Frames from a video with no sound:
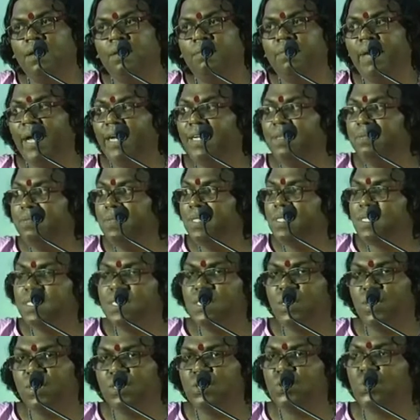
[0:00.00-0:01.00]
Madam, this is
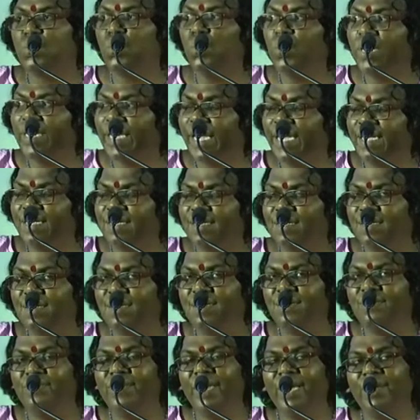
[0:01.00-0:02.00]
not a school yet.
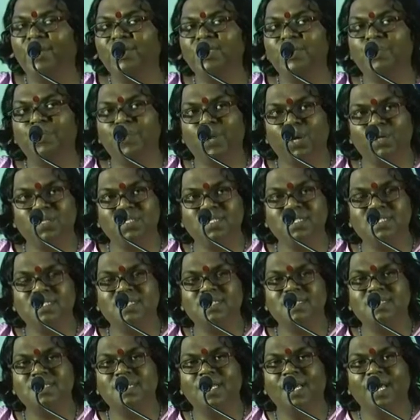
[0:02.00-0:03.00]
We are on the
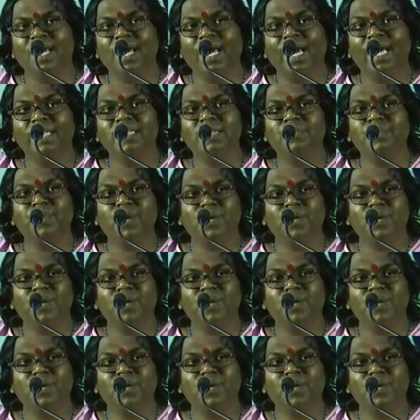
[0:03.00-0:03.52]
process, and the